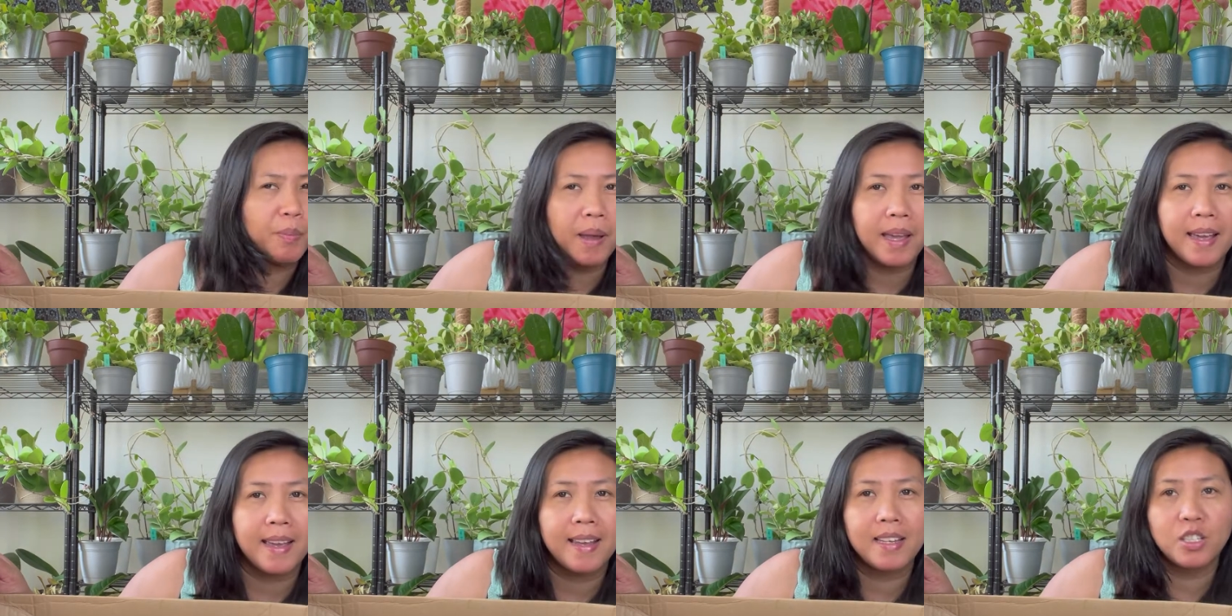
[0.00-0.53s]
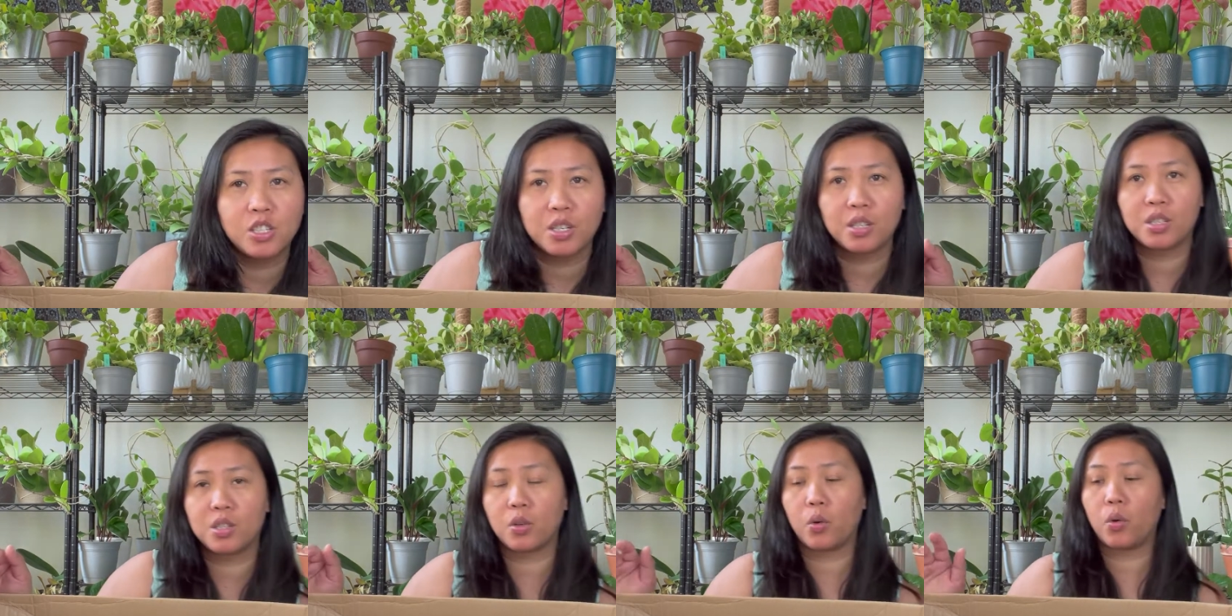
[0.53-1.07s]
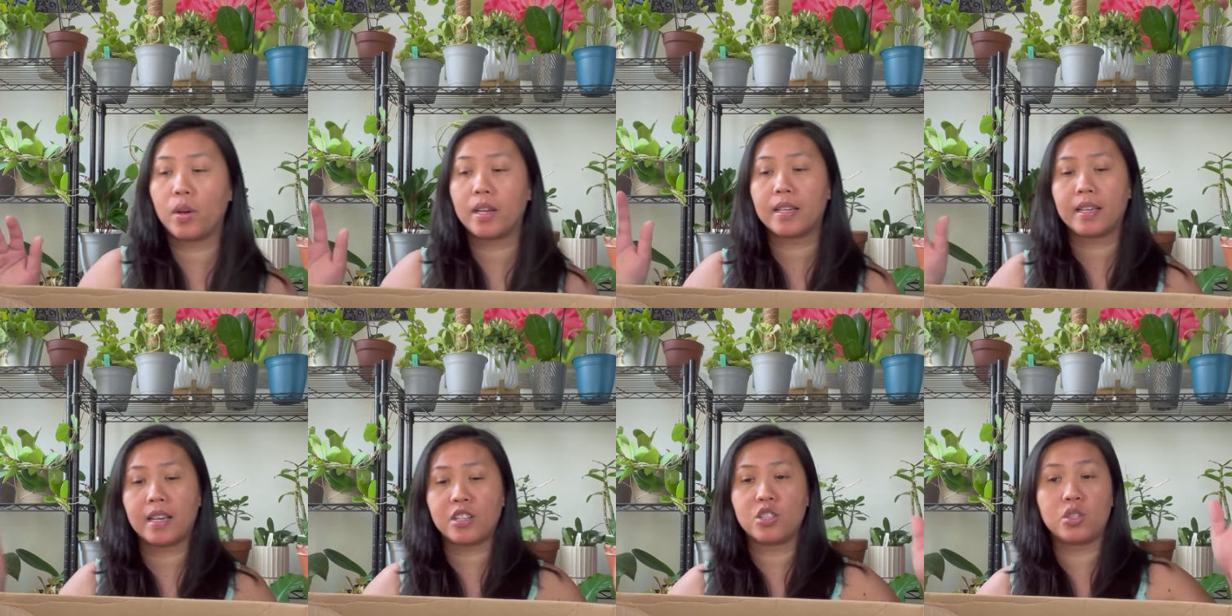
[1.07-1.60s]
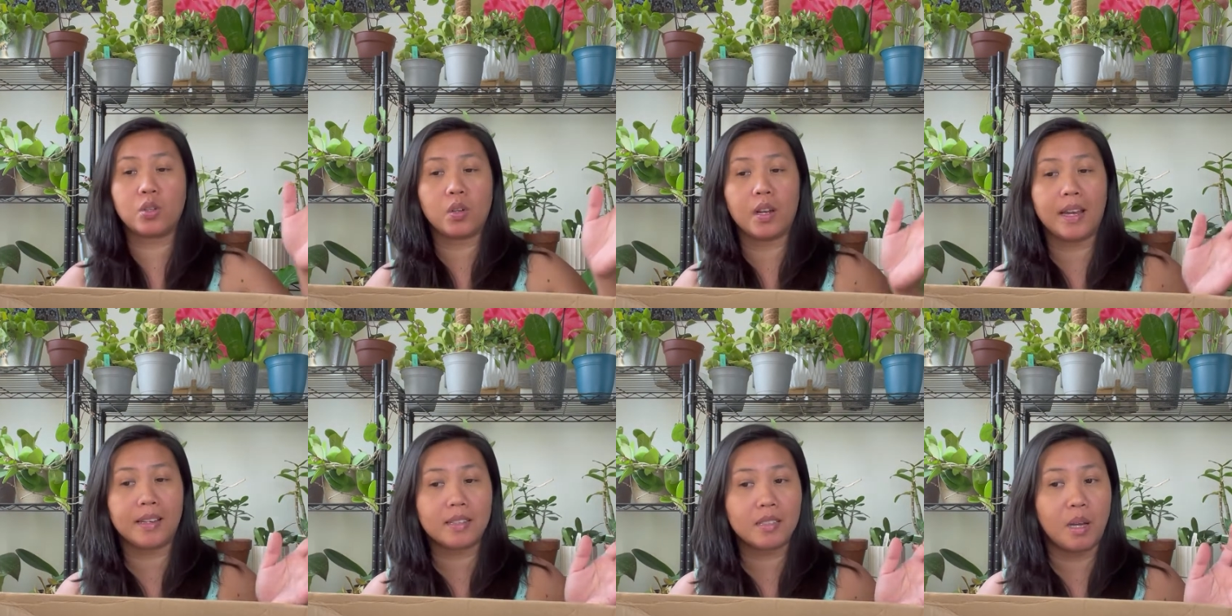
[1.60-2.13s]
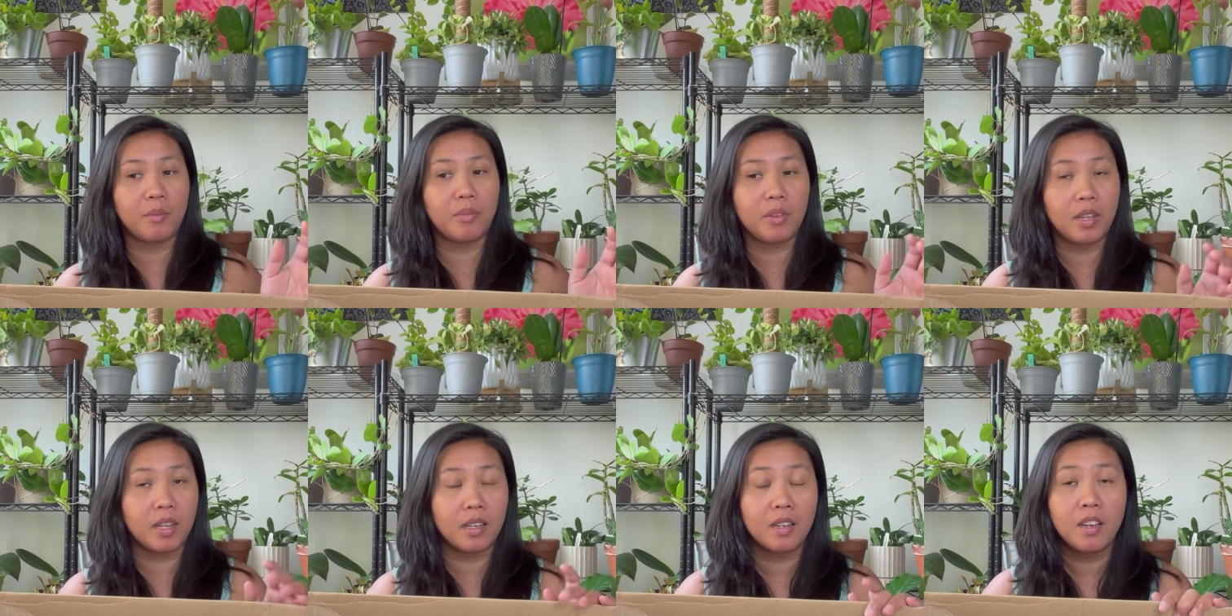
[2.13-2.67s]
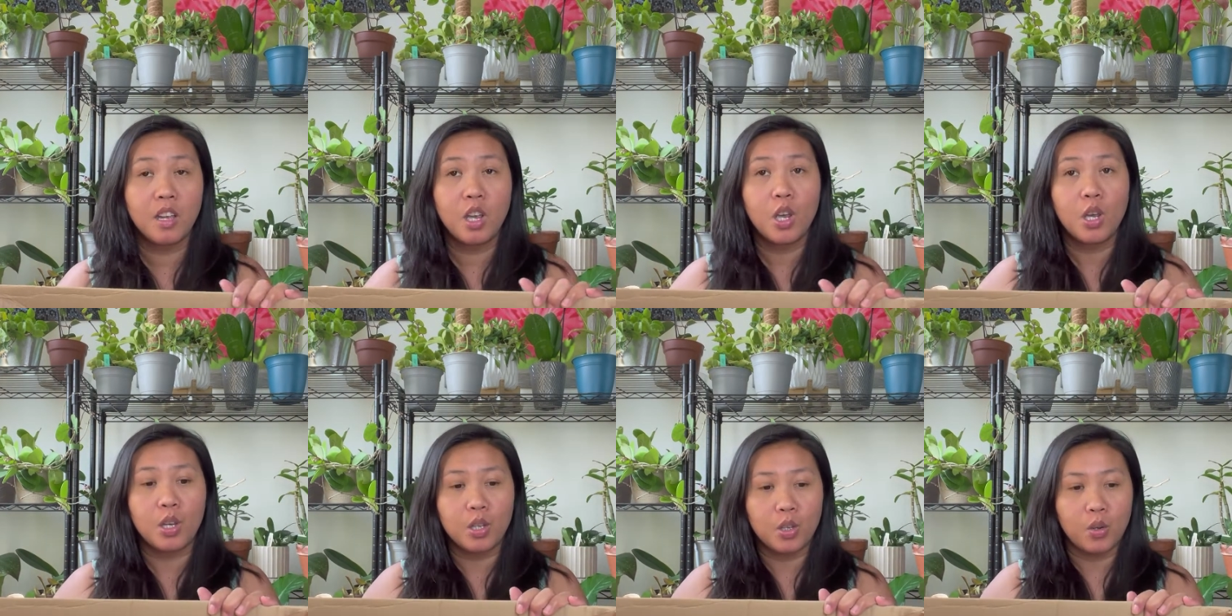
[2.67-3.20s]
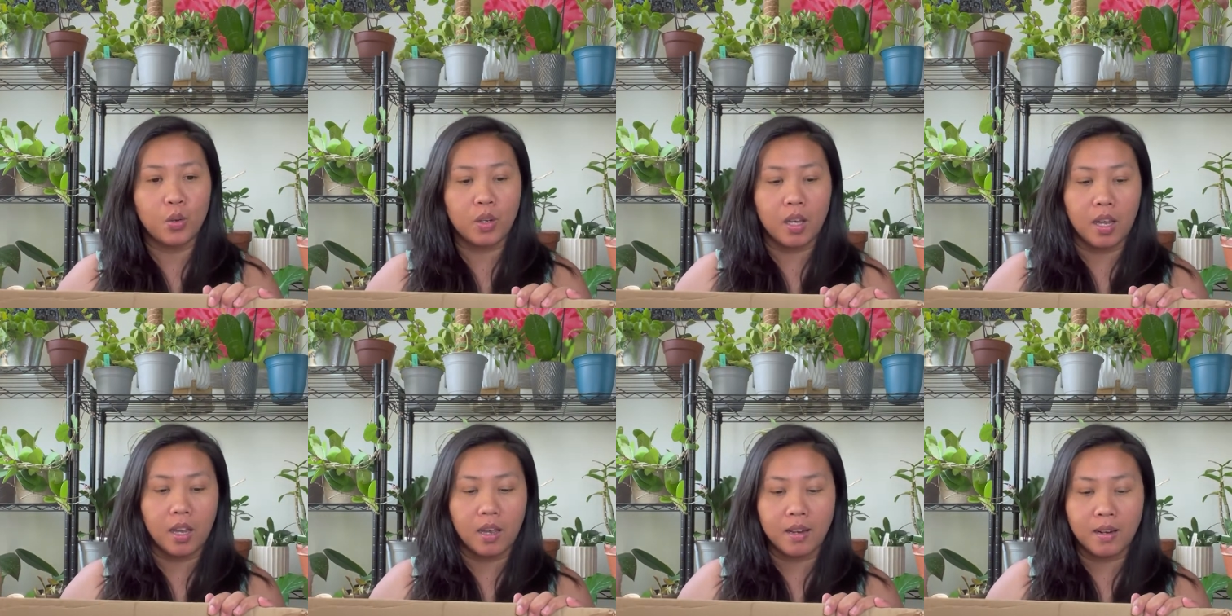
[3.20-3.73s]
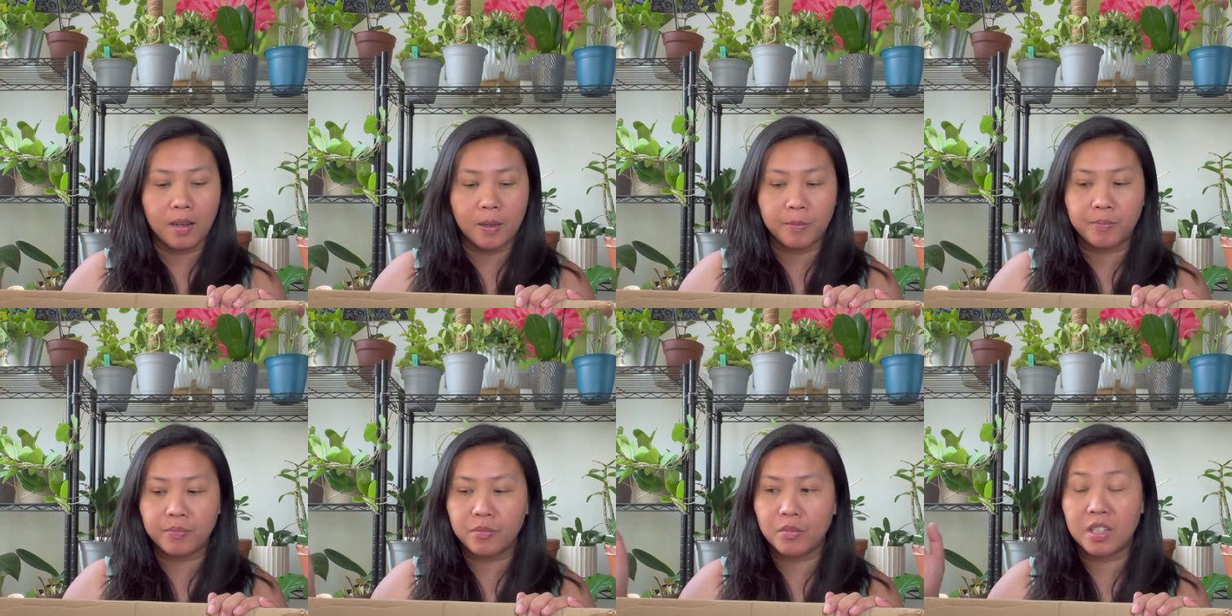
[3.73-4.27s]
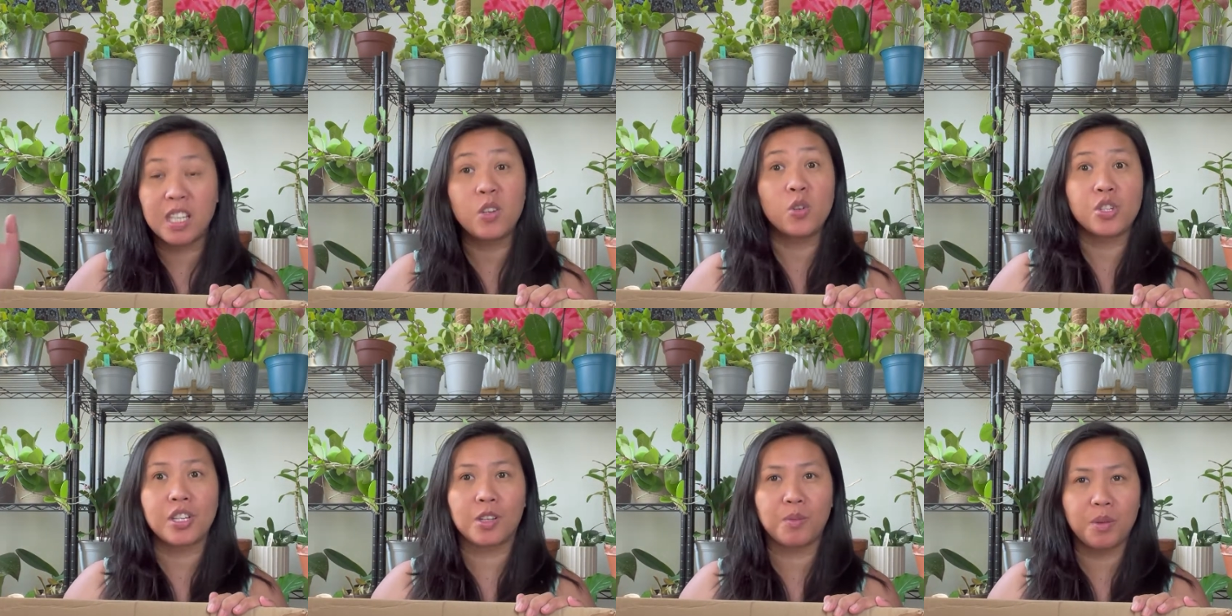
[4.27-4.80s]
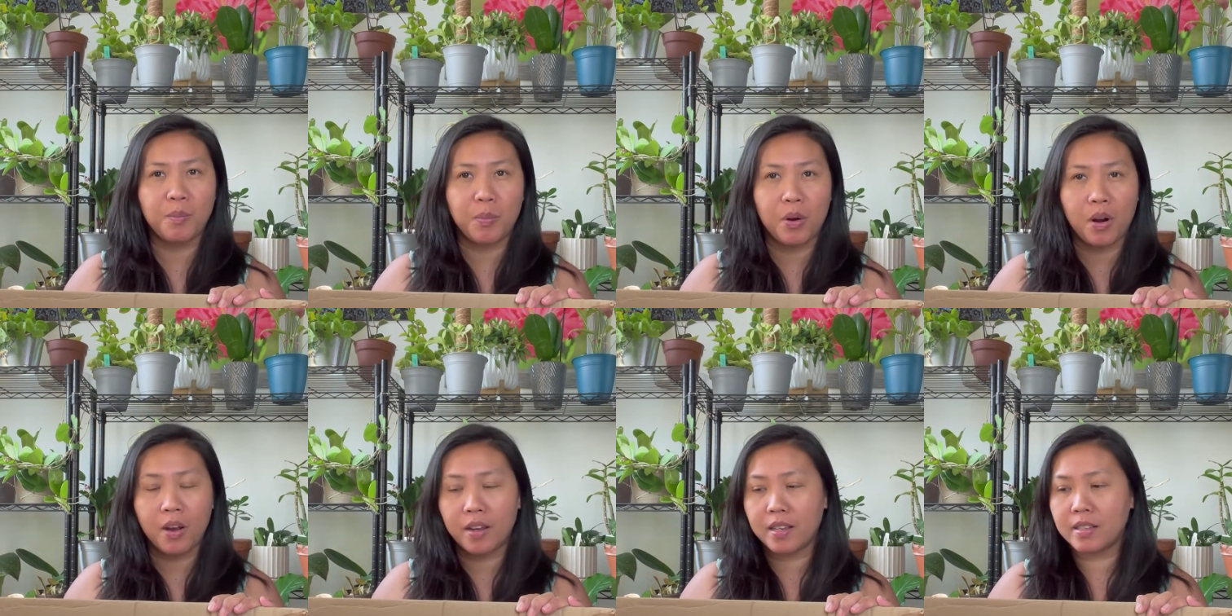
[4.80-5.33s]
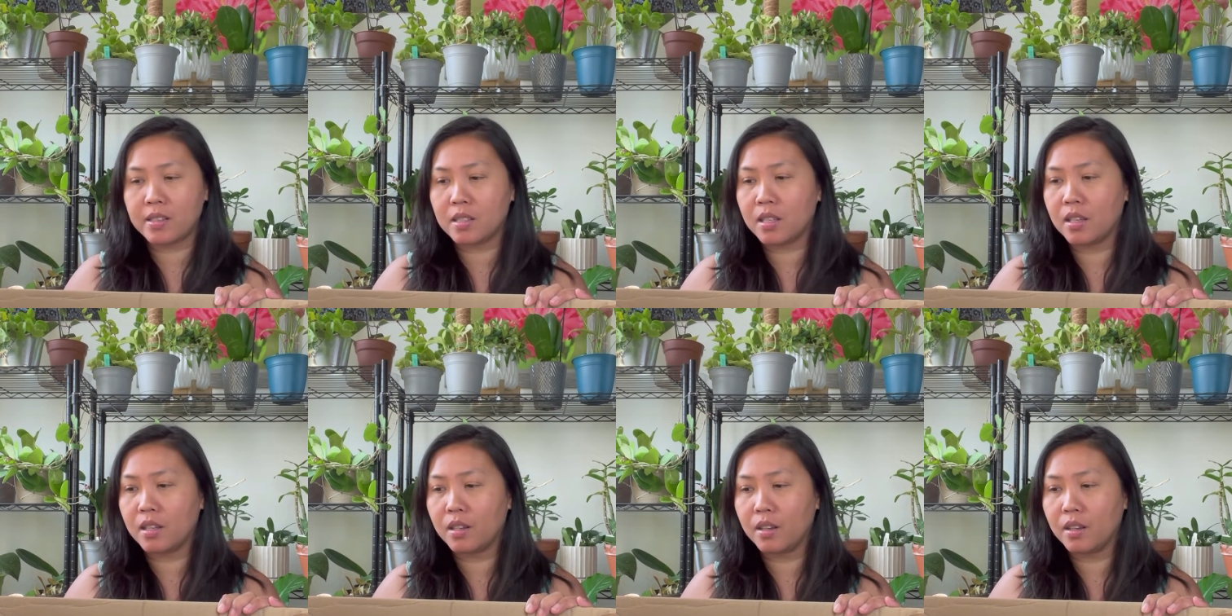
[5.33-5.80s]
page, so in case you like something you can um, negotiate the price.